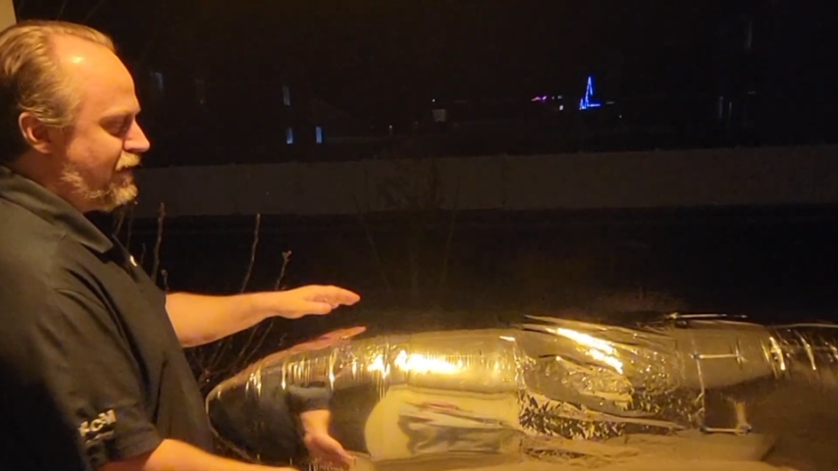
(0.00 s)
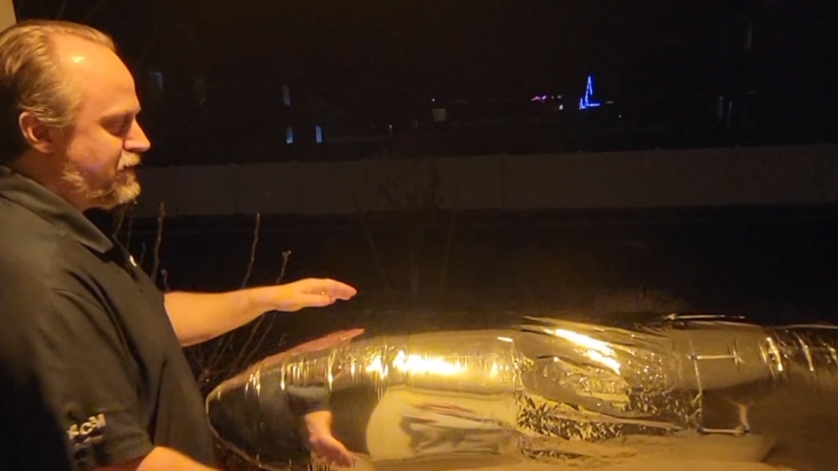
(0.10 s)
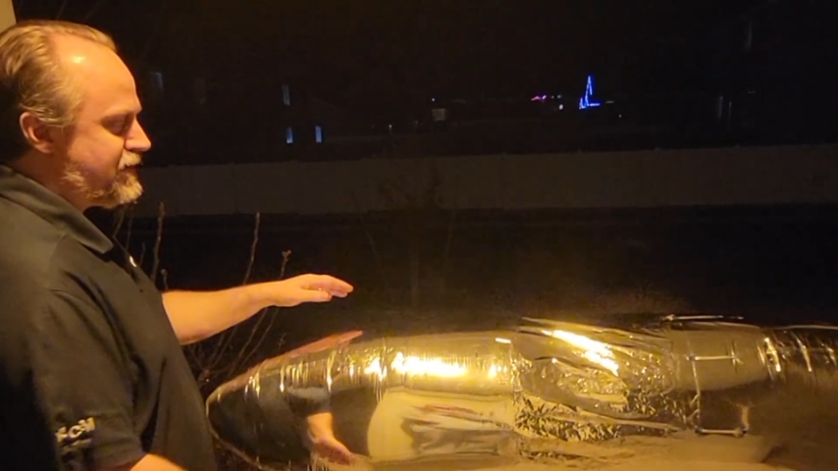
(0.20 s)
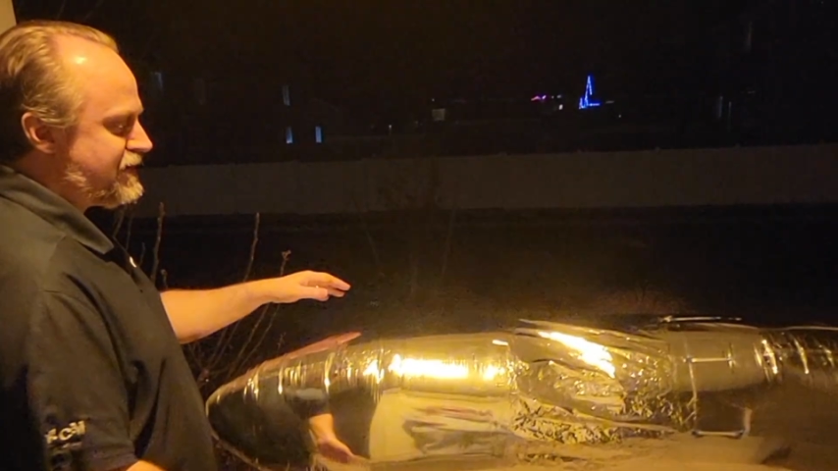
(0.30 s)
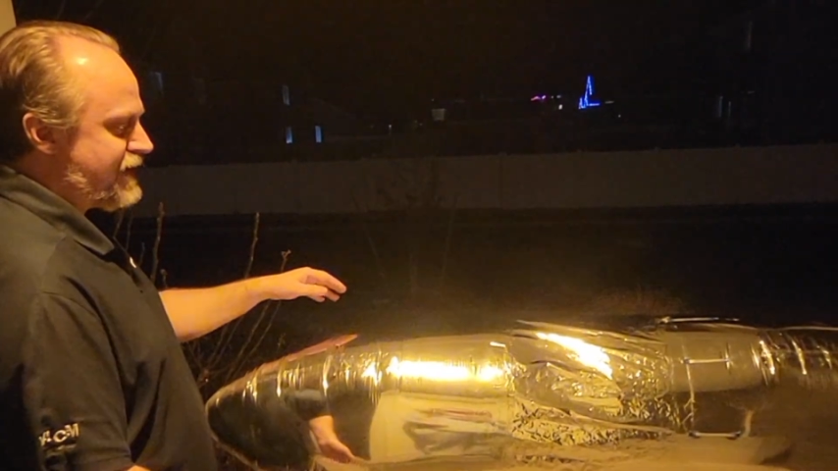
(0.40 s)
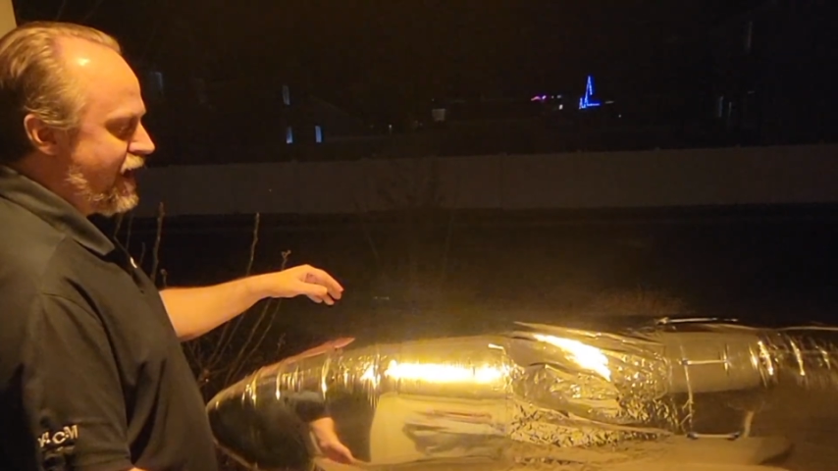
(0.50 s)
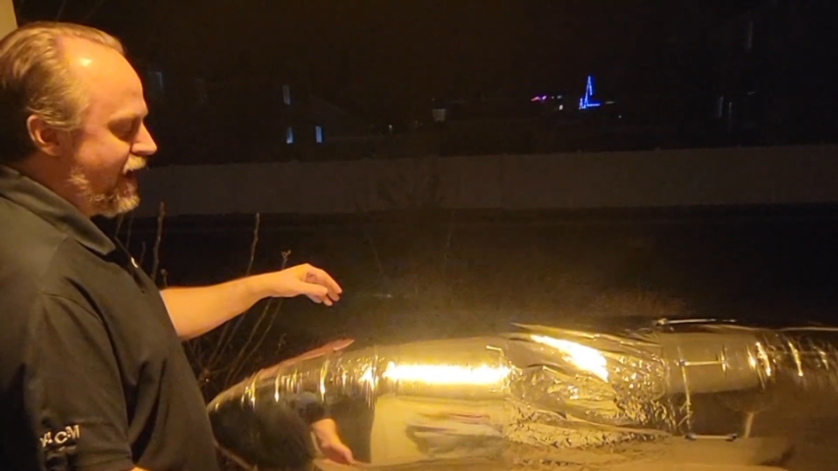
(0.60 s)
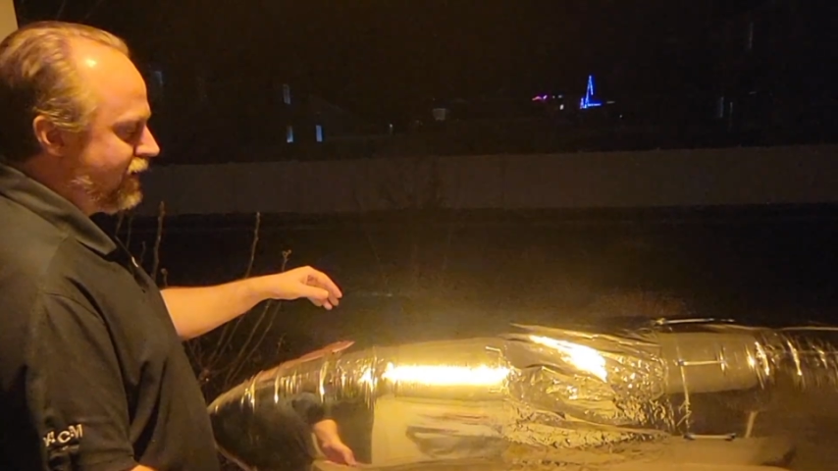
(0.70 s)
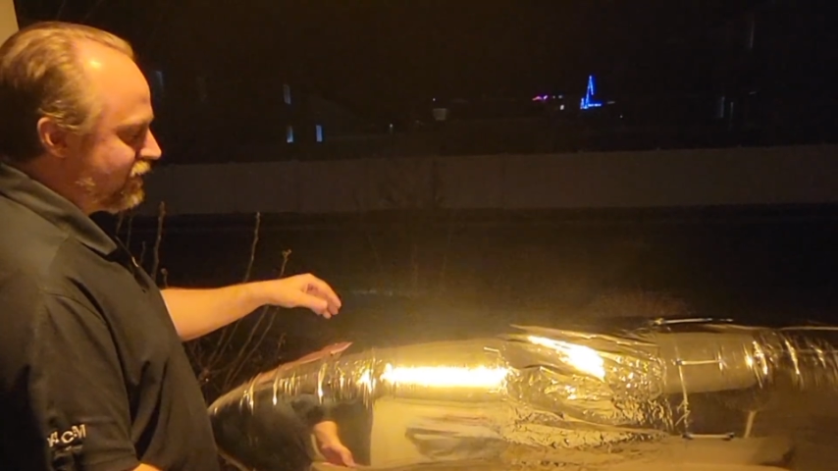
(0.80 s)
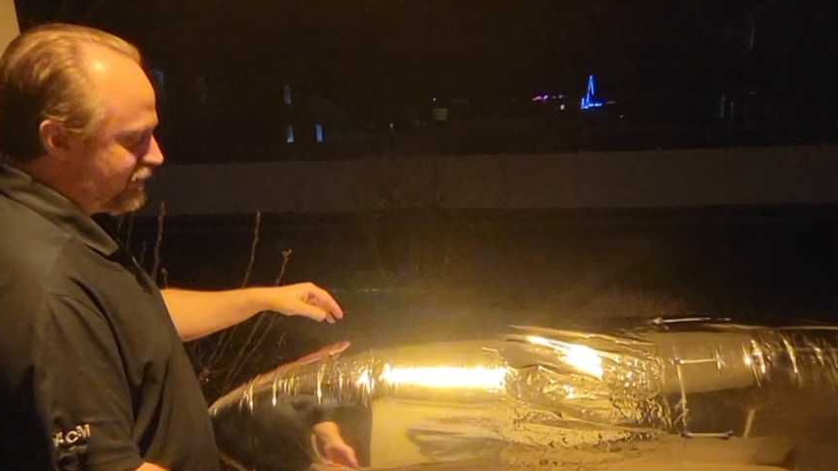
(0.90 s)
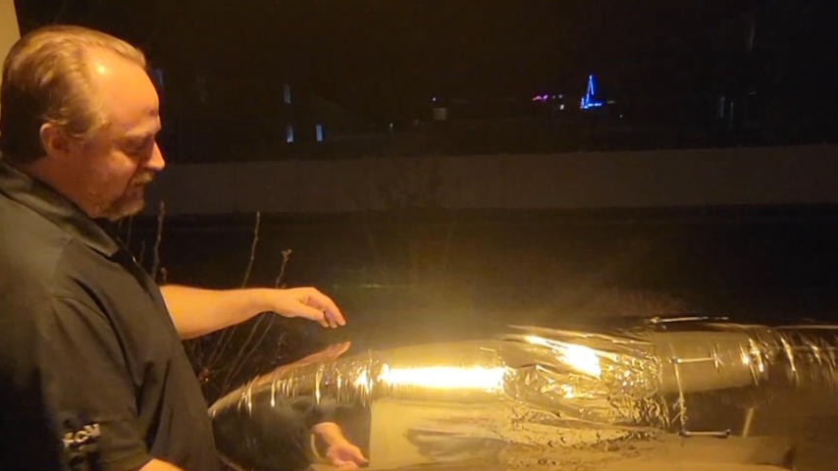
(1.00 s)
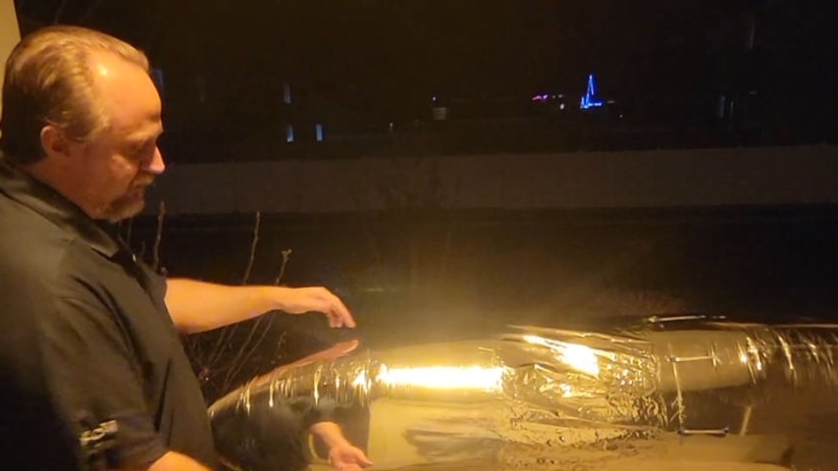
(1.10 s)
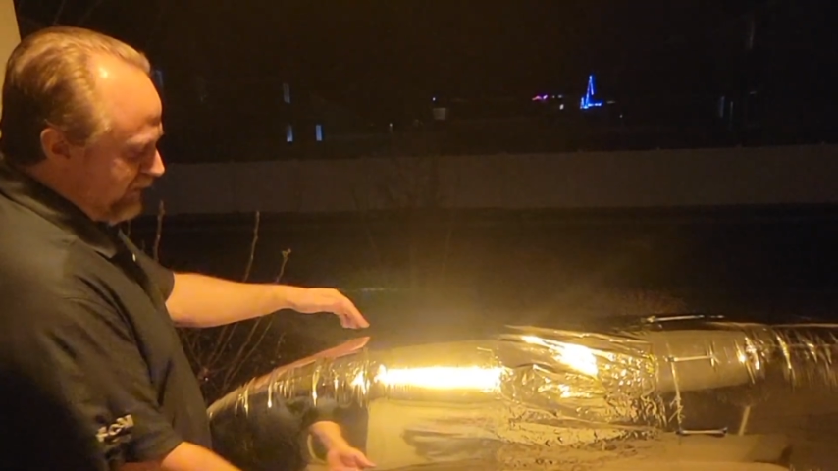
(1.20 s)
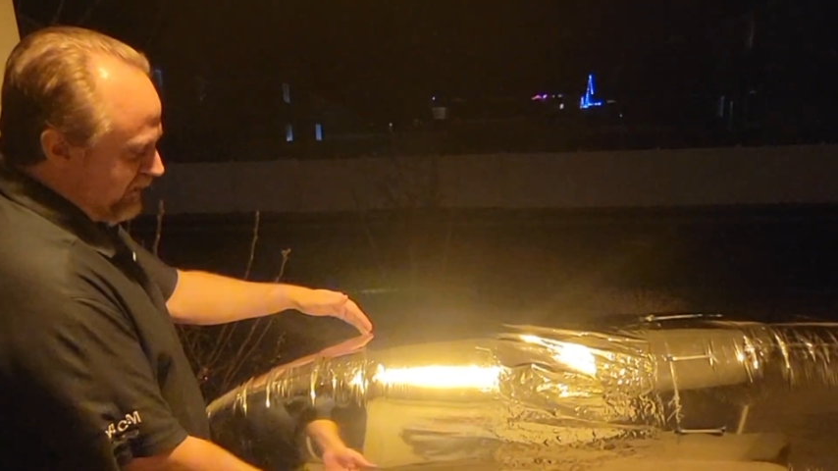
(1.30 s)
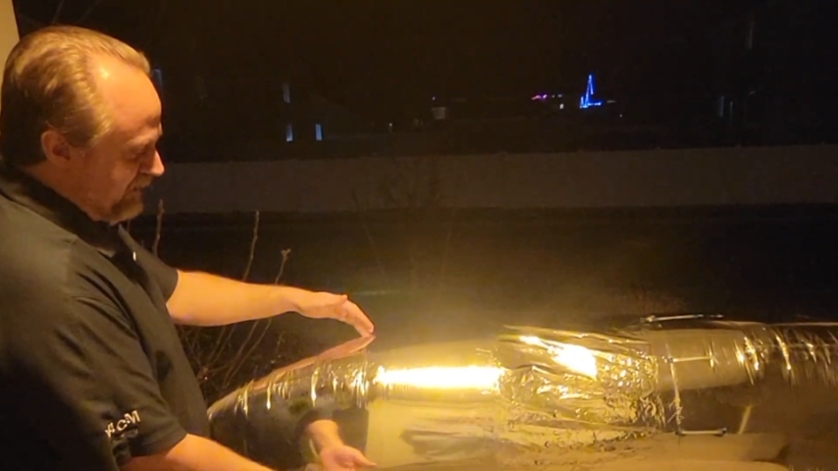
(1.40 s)
it'll
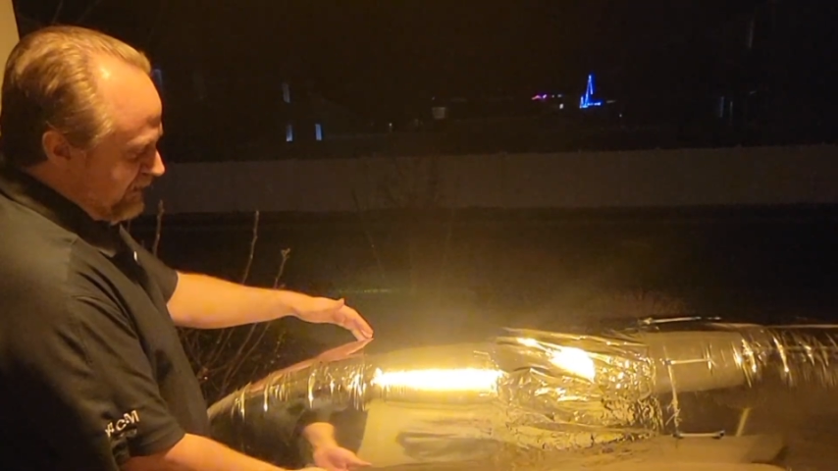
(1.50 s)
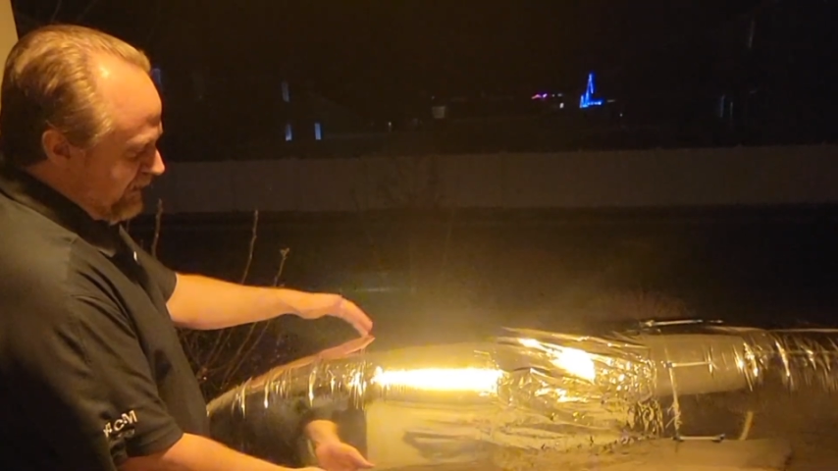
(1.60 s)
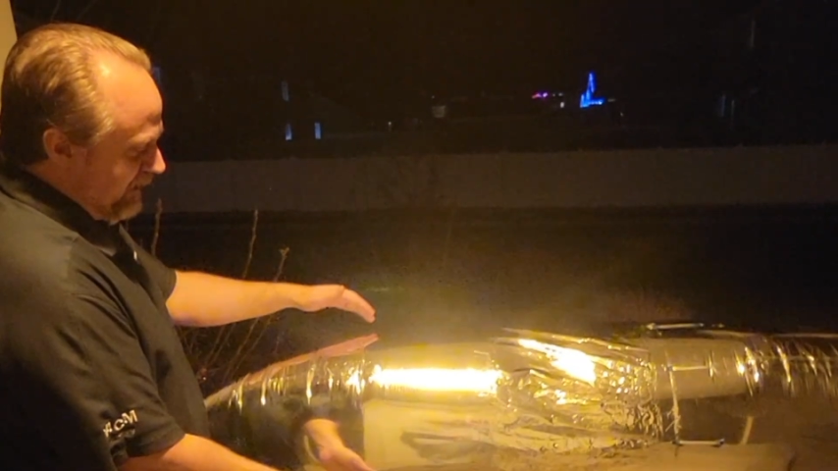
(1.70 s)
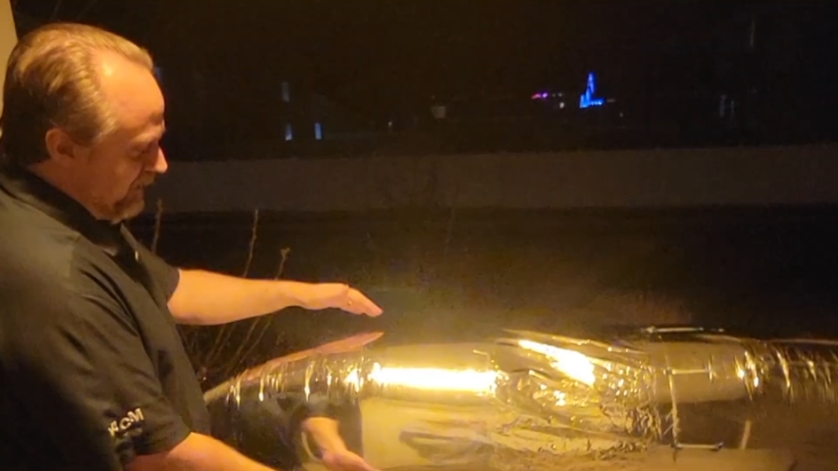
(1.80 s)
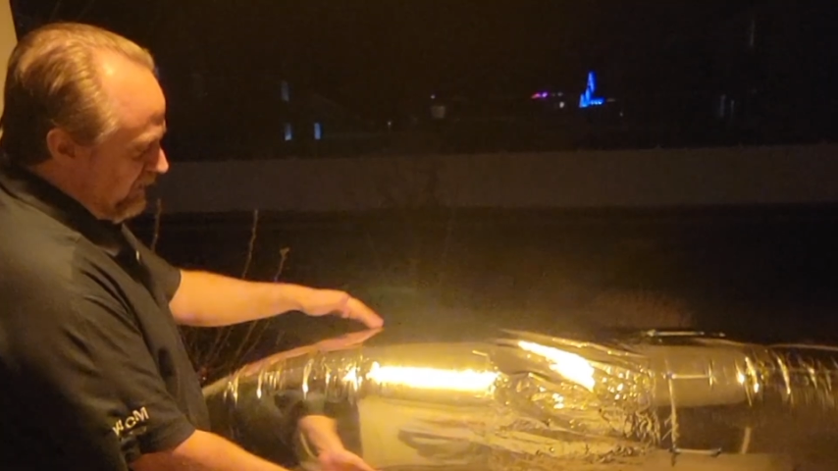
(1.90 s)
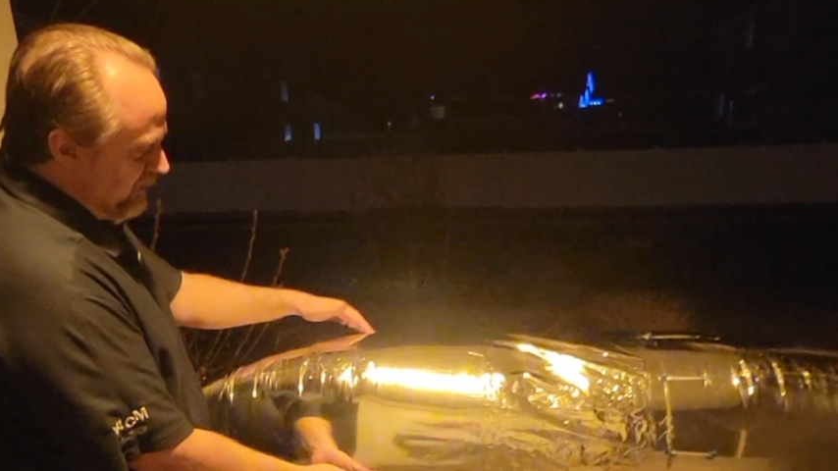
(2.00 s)
sag a little bit. It's